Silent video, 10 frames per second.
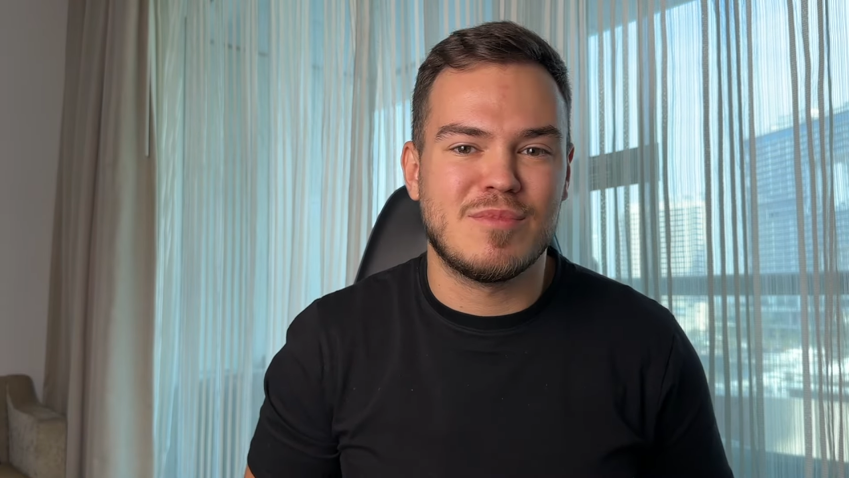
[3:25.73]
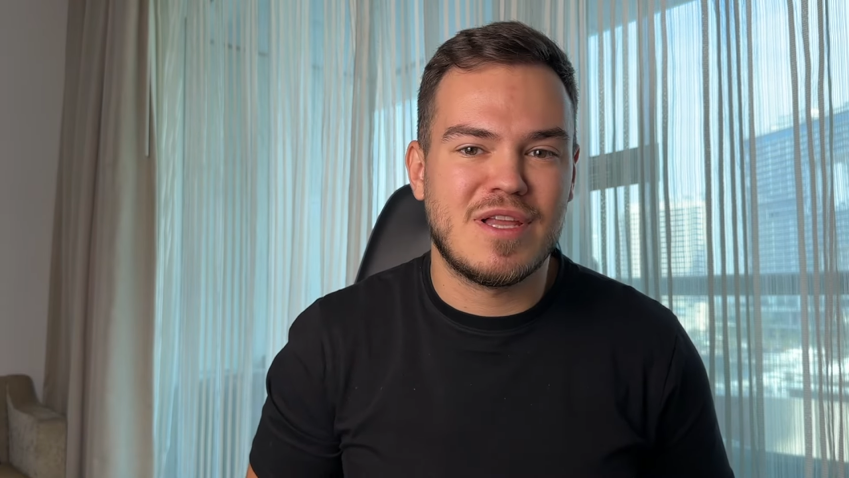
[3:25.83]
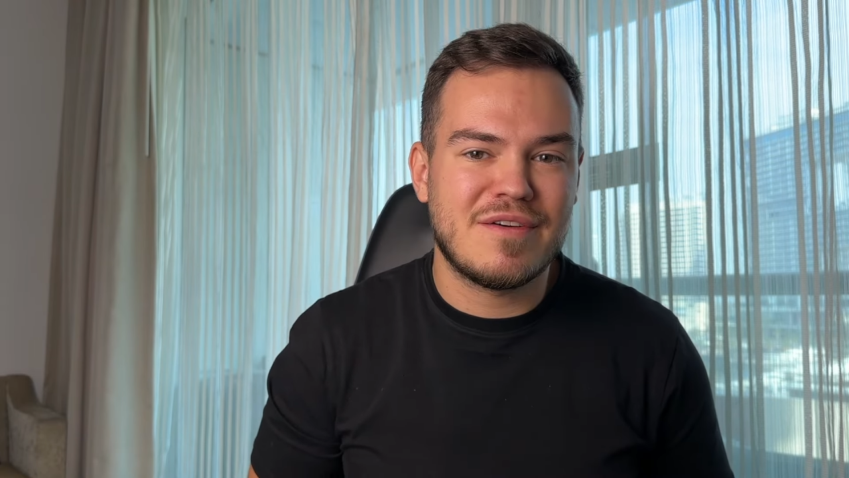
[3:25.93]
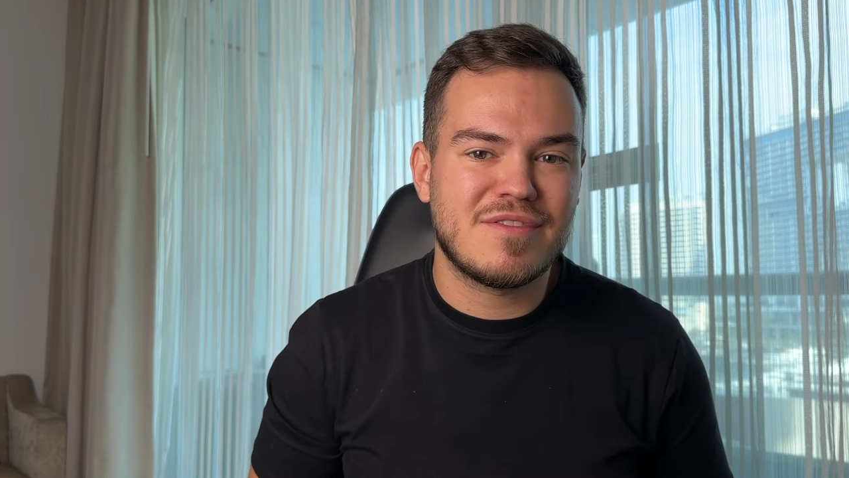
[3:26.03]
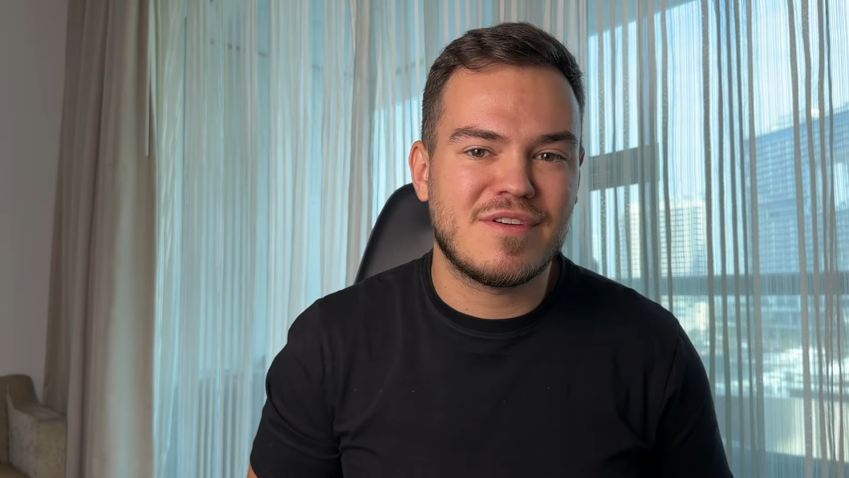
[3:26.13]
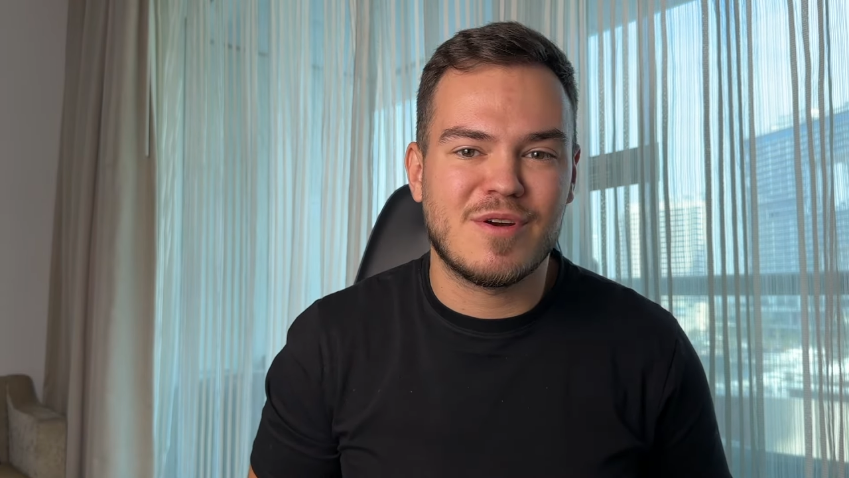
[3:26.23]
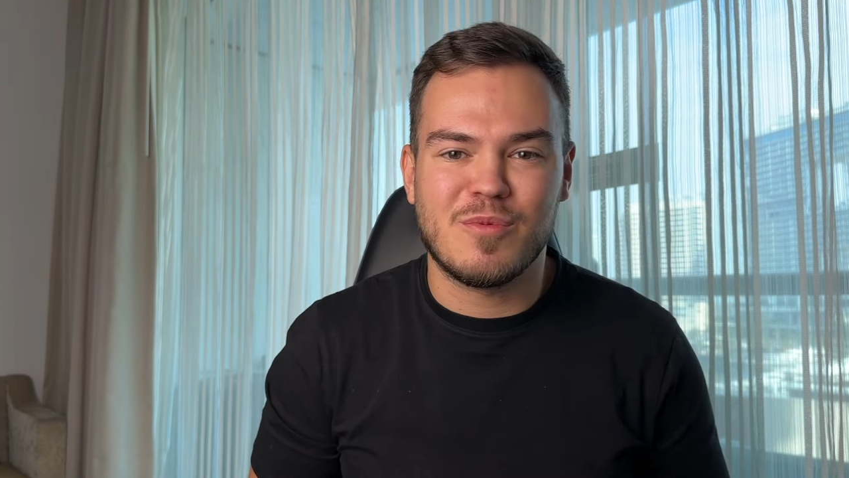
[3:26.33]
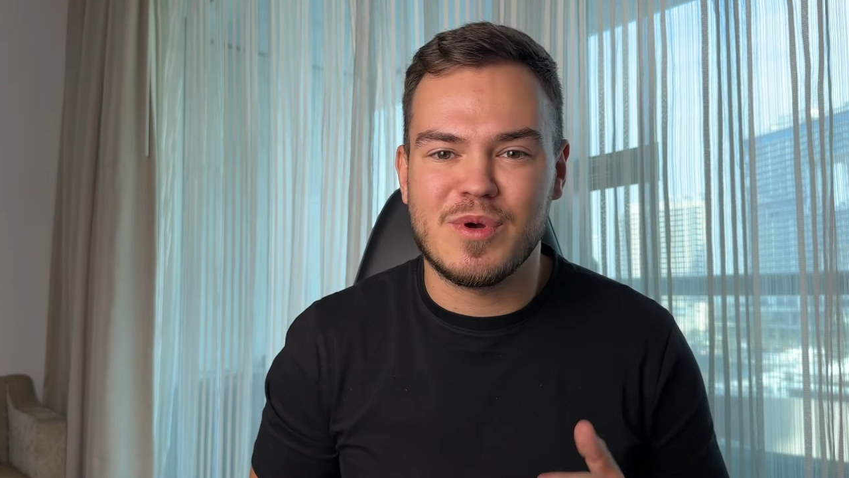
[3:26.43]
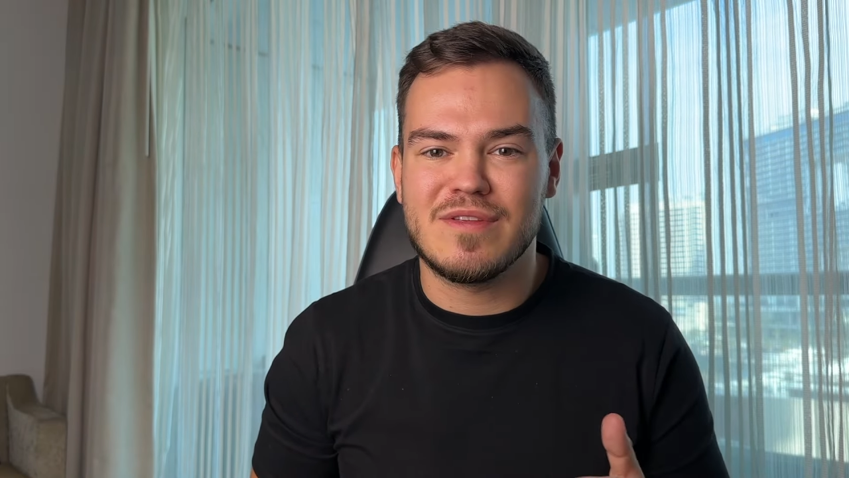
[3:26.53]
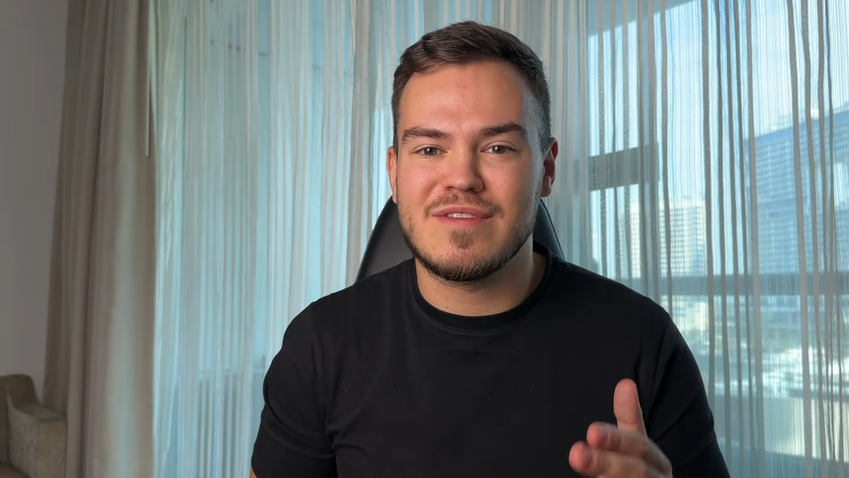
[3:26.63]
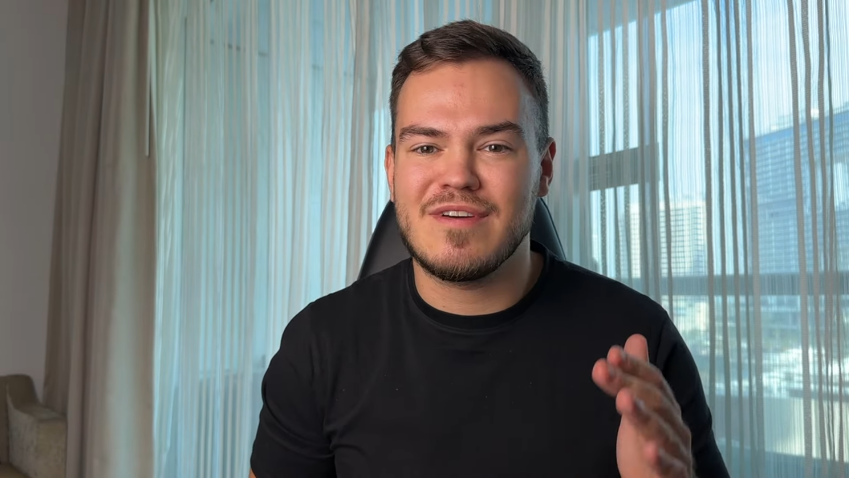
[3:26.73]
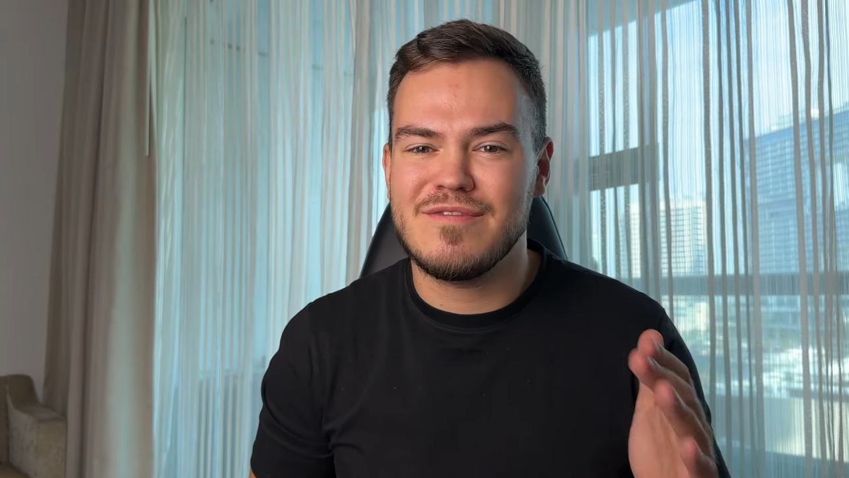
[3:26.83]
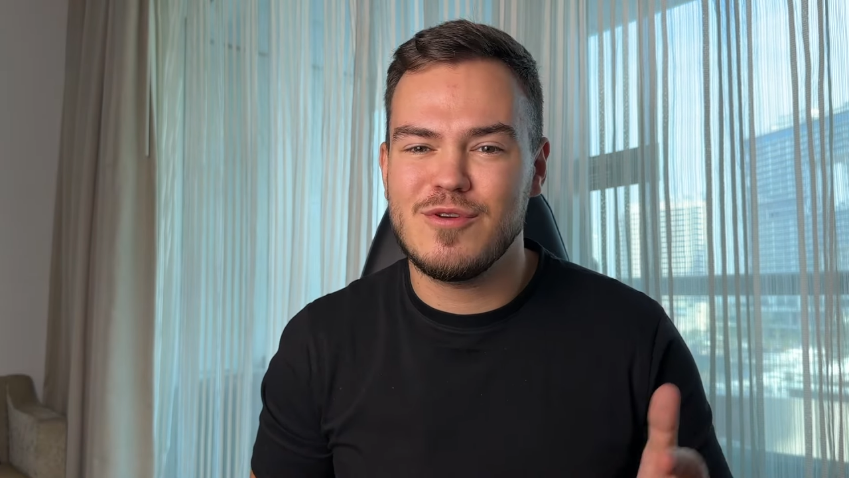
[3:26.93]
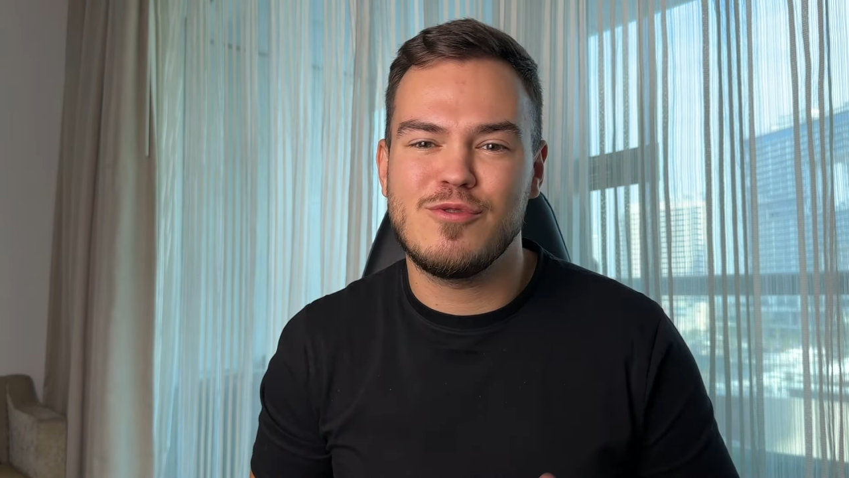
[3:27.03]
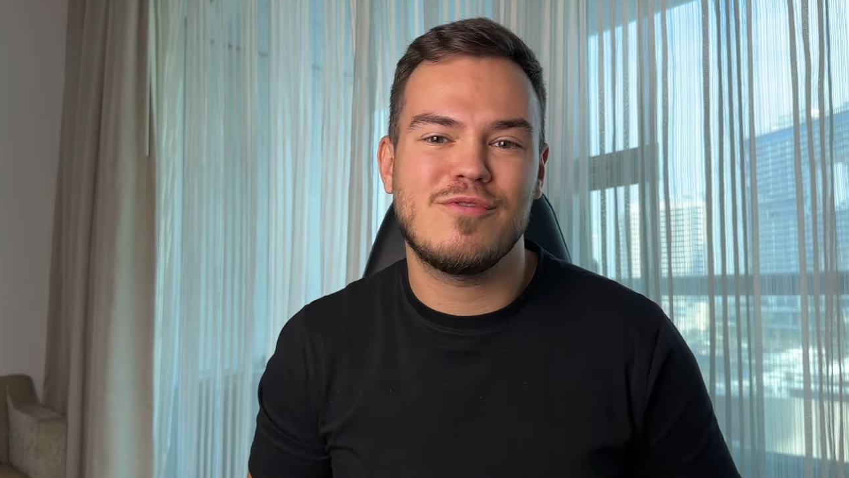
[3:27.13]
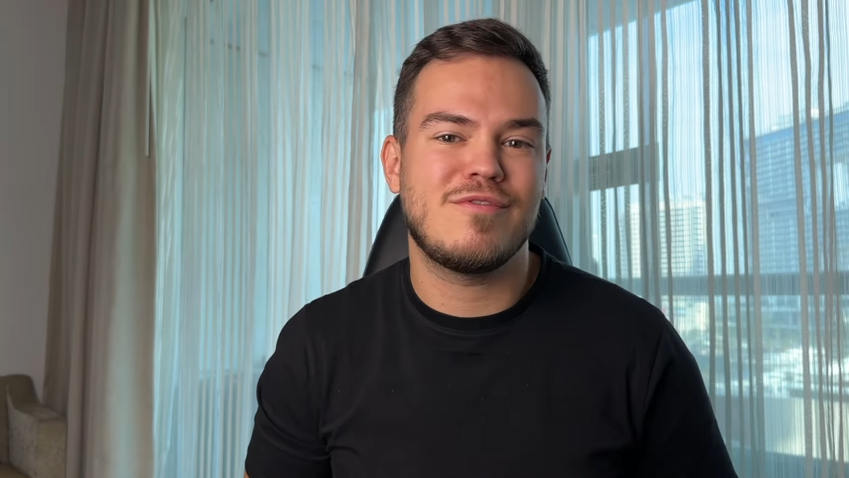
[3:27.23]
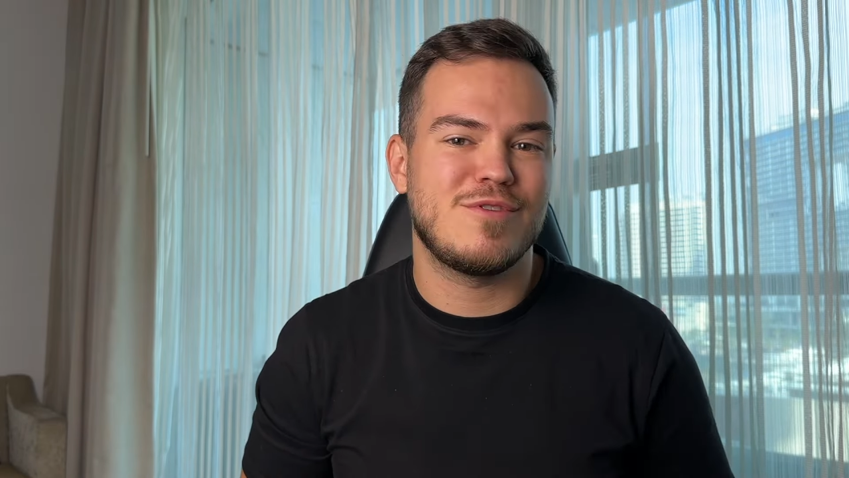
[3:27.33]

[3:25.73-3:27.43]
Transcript: laughter with a few